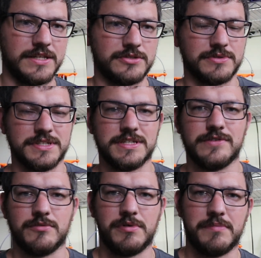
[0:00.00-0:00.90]
Things are
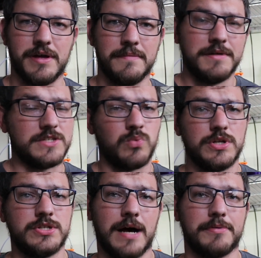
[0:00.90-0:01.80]
releasing her print bed, but this
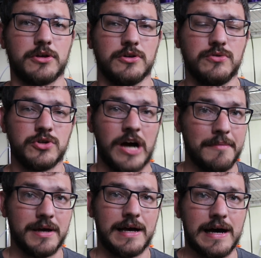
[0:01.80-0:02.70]
one topic alone
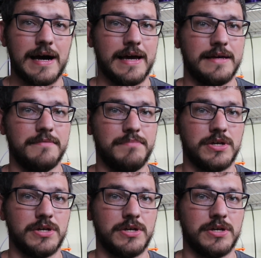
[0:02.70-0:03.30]
caught my eye